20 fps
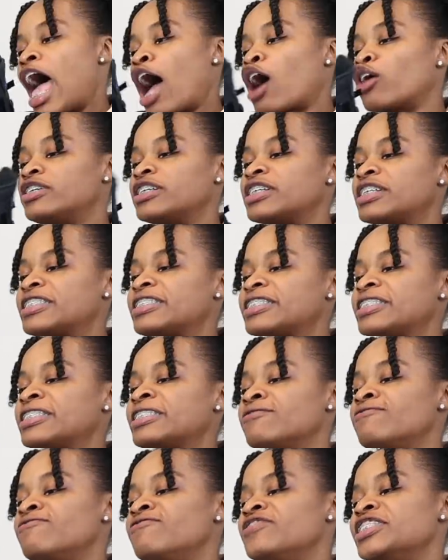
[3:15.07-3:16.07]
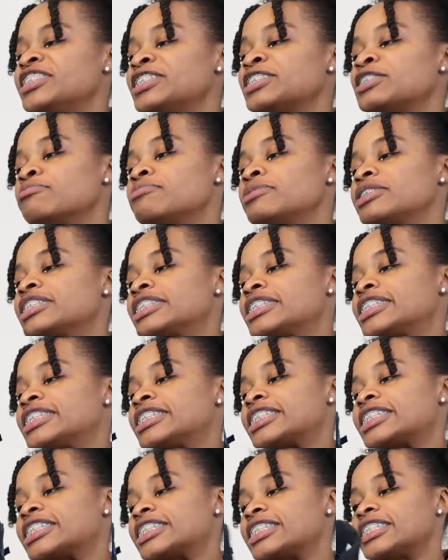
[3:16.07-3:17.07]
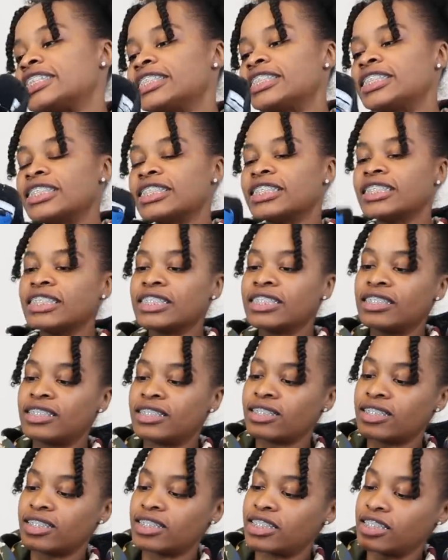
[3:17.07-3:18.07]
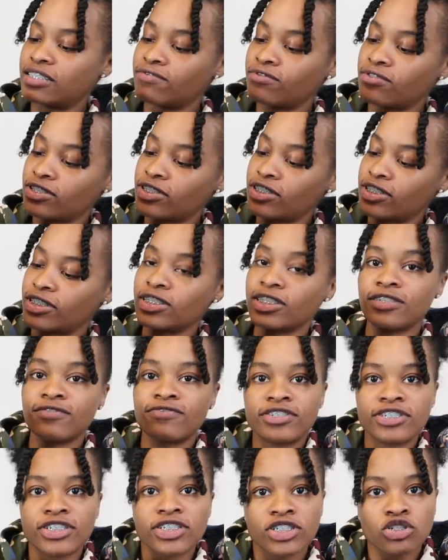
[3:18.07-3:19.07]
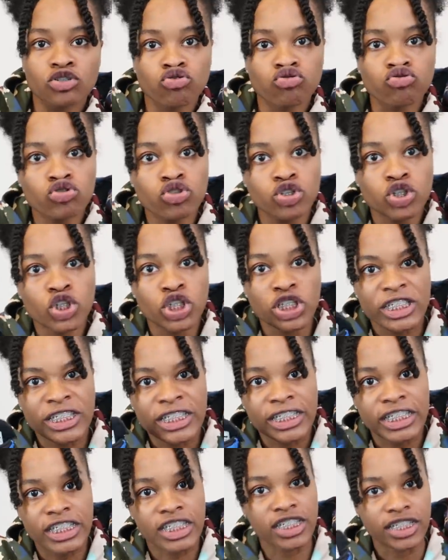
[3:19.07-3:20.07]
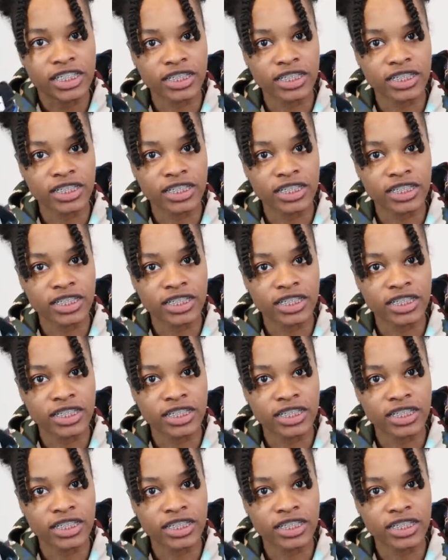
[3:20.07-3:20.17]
How does it feel, Miss Tae, to have your stuff destroyed?